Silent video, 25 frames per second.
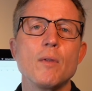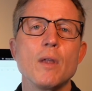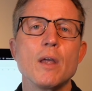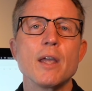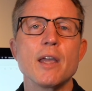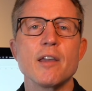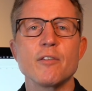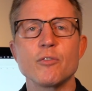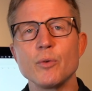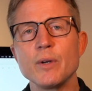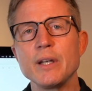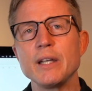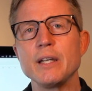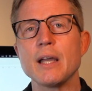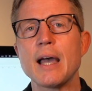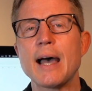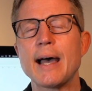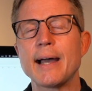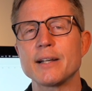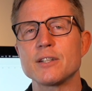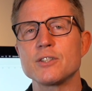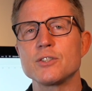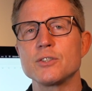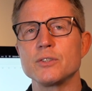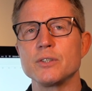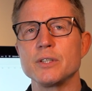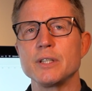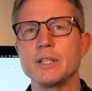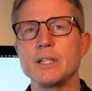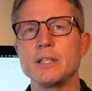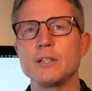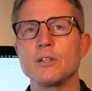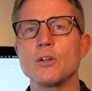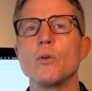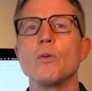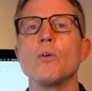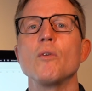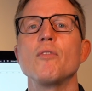if we actually
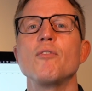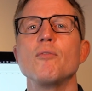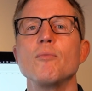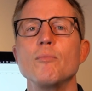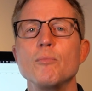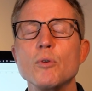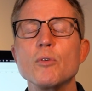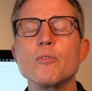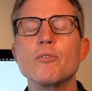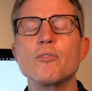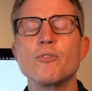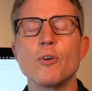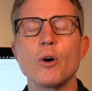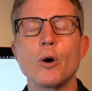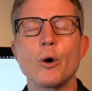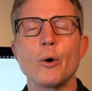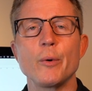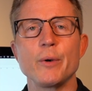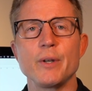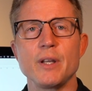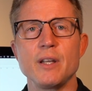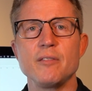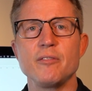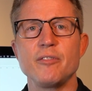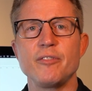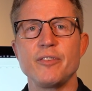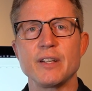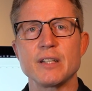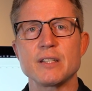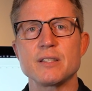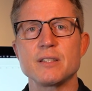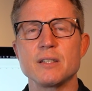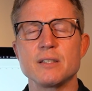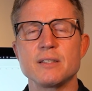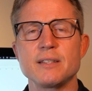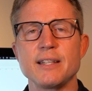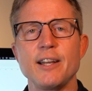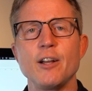move forward and fix
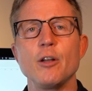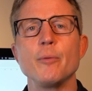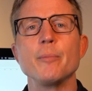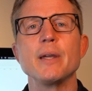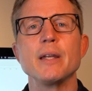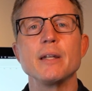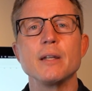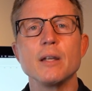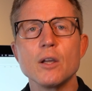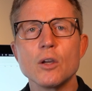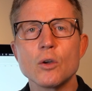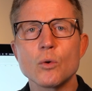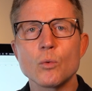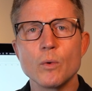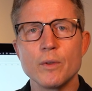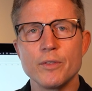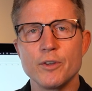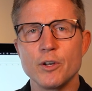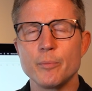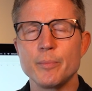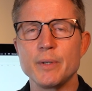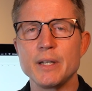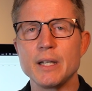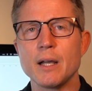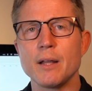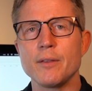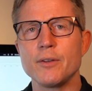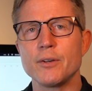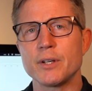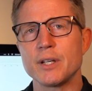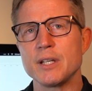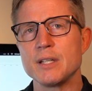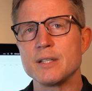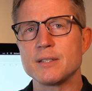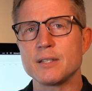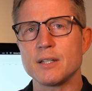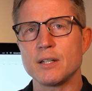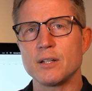this ailment, would there be other
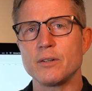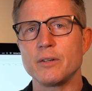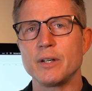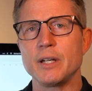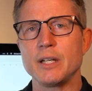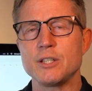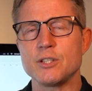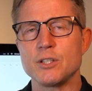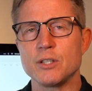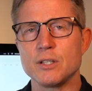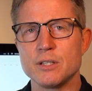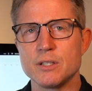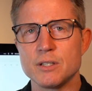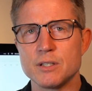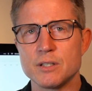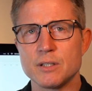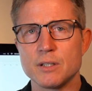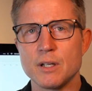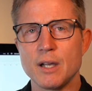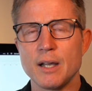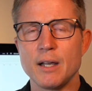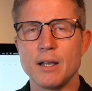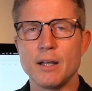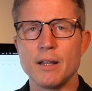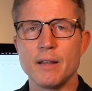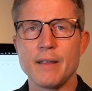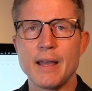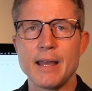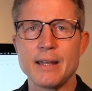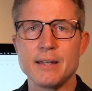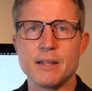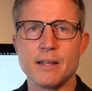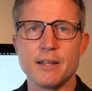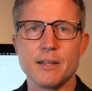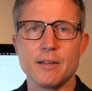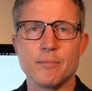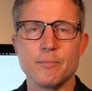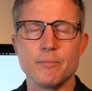considerations
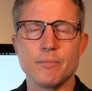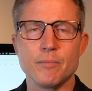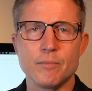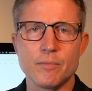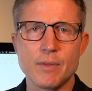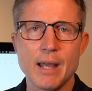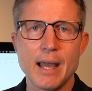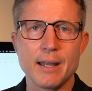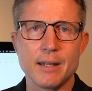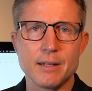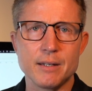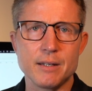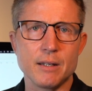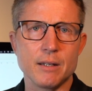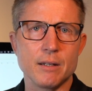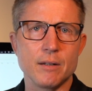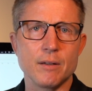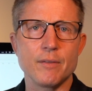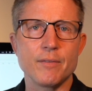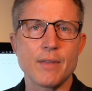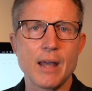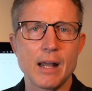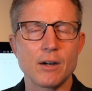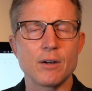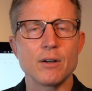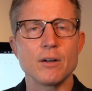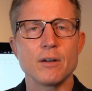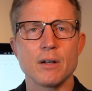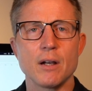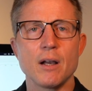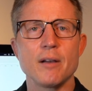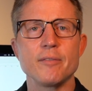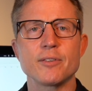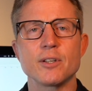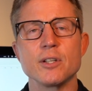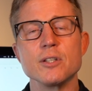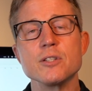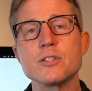that are
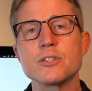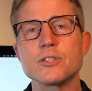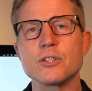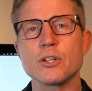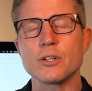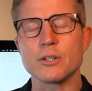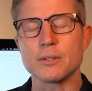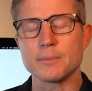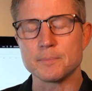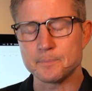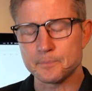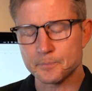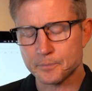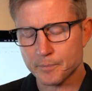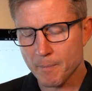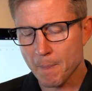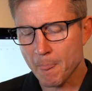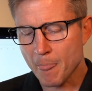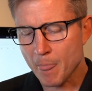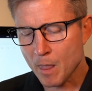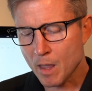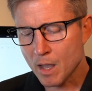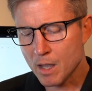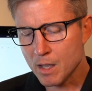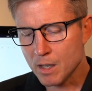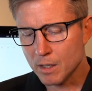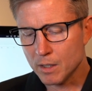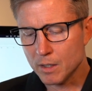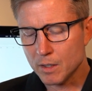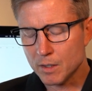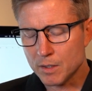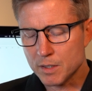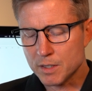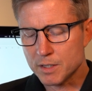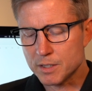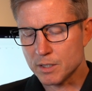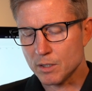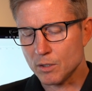of concern?
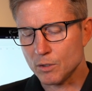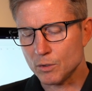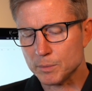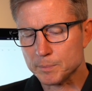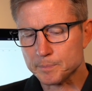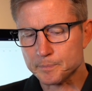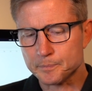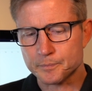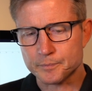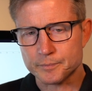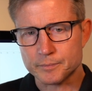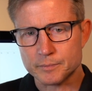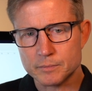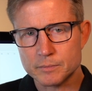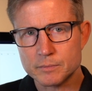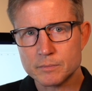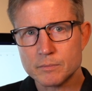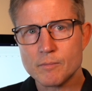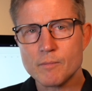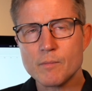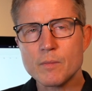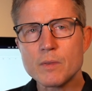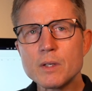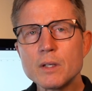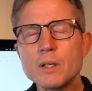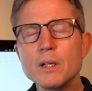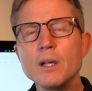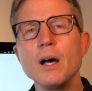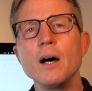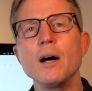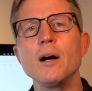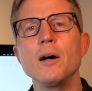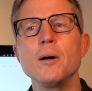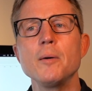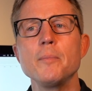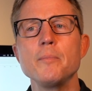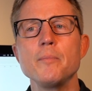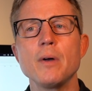So
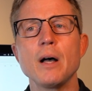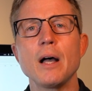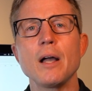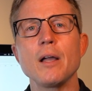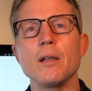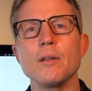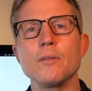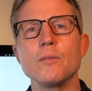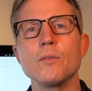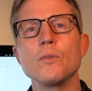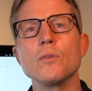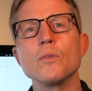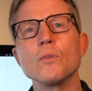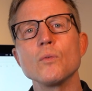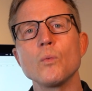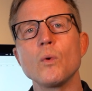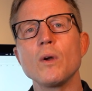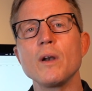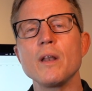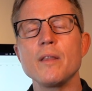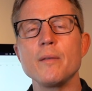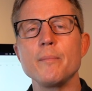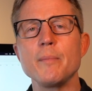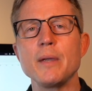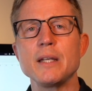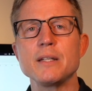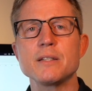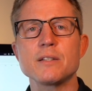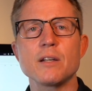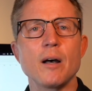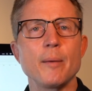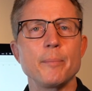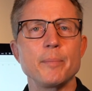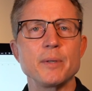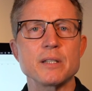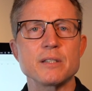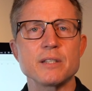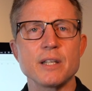one of the main
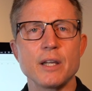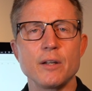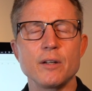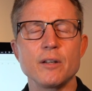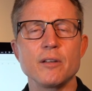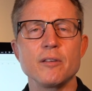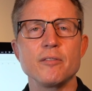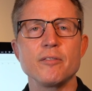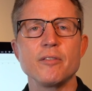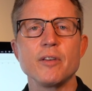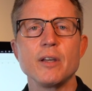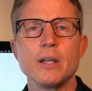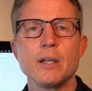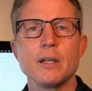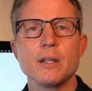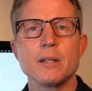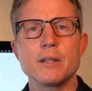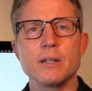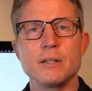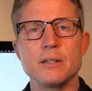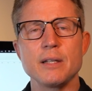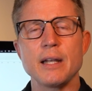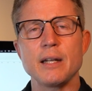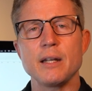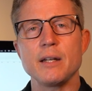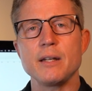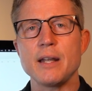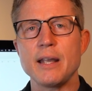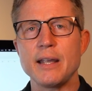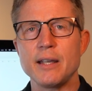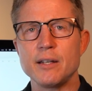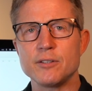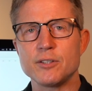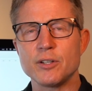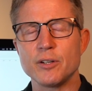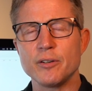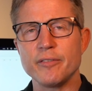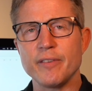topics out of the day-to-day
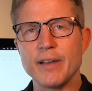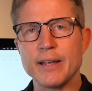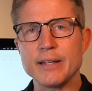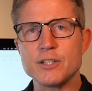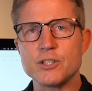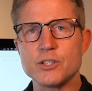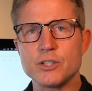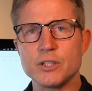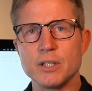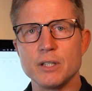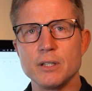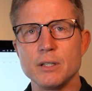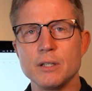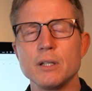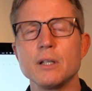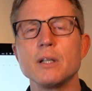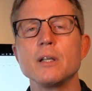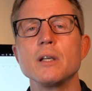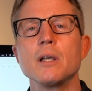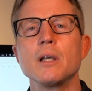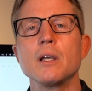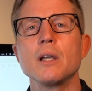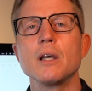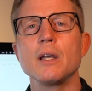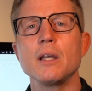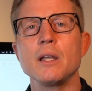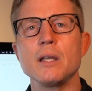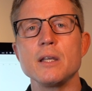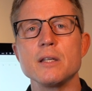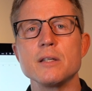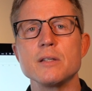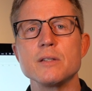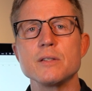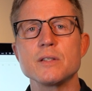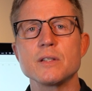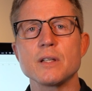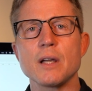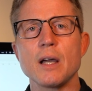intervention
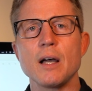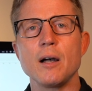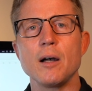is